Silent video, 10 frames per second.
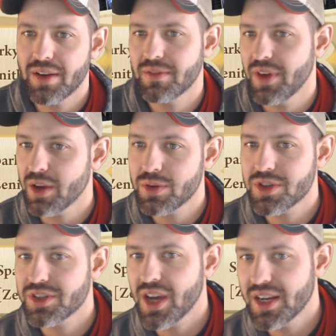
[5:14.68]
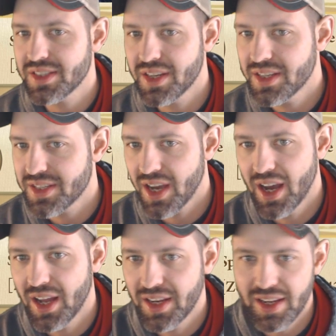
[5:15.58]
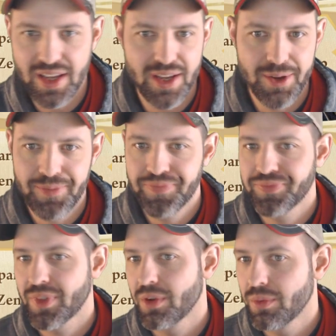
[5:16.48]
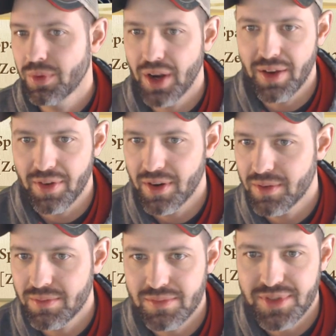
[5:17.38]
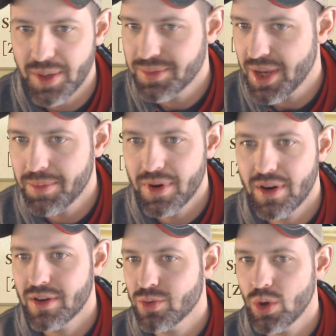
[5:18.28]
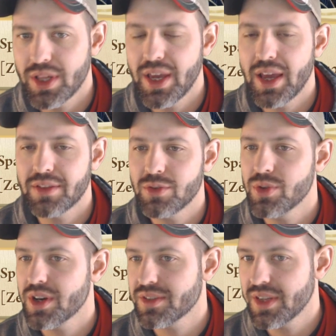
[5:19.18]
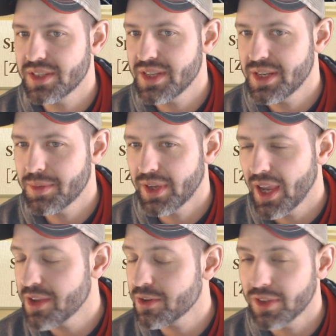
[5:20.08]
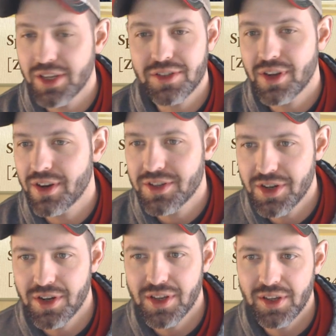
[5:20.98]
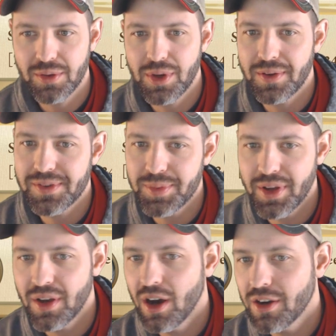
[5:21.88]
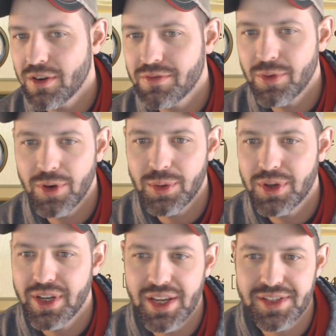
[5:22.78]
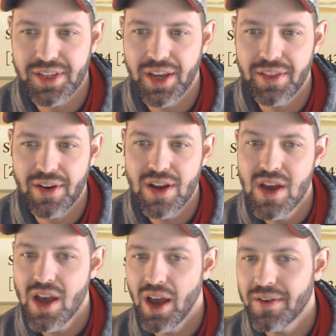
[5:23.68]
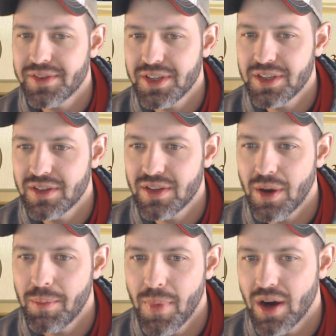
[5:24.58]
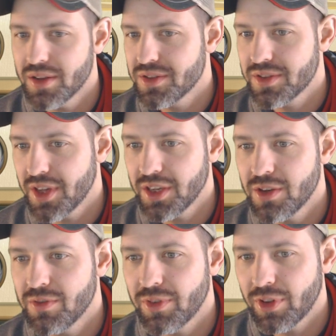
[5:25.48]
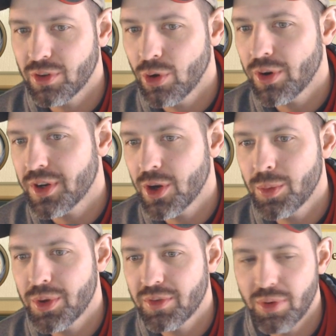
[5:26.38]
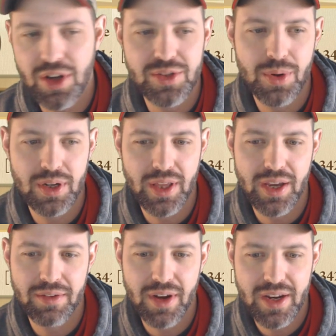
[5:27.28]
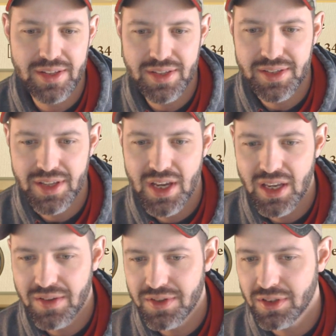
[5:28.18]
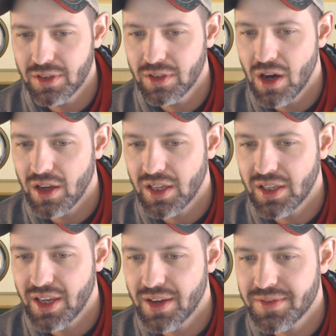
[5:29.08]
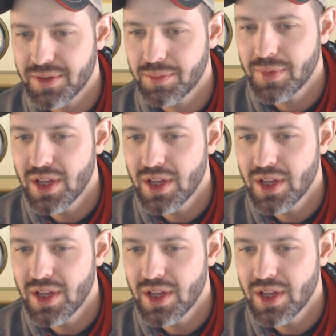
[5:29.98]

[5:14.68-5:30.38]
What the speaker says: at Vanquisher's Continent on whatever, September 28th, 2018, and began your legendary journey. We have spent 141 days together and have seen much. Thank you for the glory and hope you have brought to our land, right? It's just gives you a little login gift, some